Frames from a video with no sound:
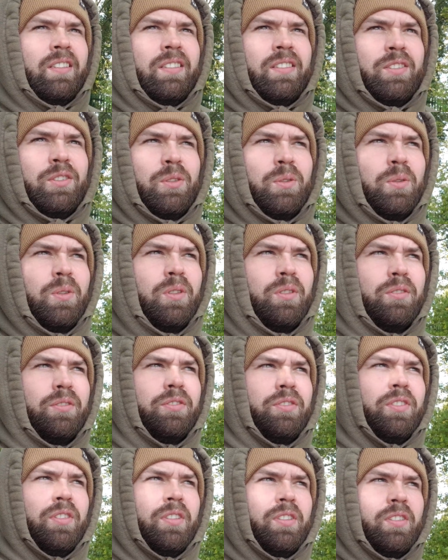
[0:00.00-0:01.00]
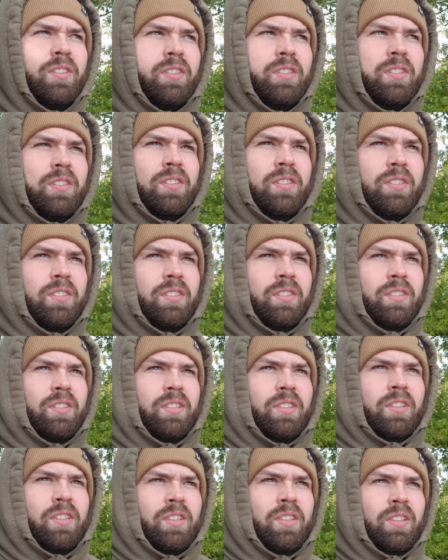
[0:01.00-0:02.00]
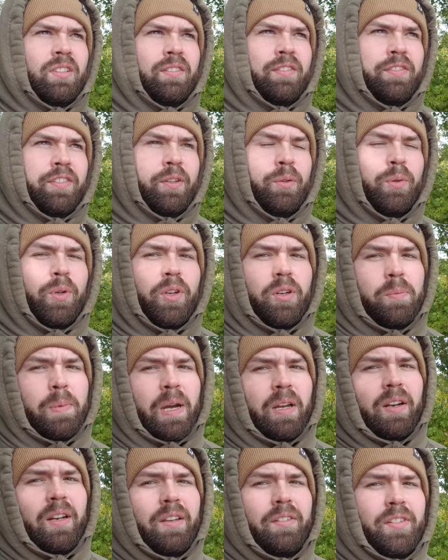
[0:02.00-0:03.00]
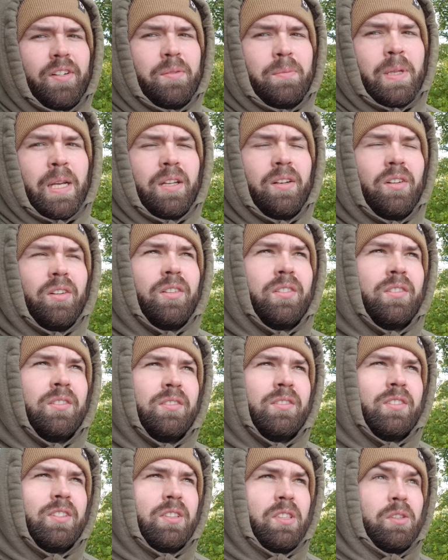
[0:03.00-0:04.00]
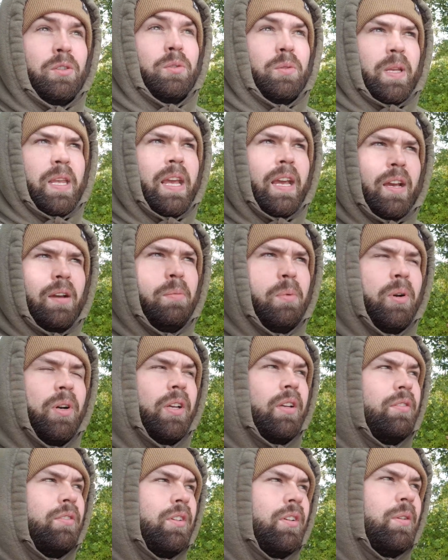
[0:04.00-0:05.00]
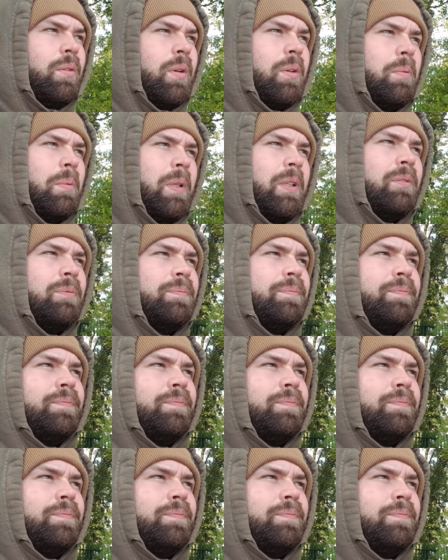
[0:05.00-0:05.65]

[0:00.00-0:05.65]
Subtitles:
sort of feel good about leaving them that long to get a bite, if you know what I mean.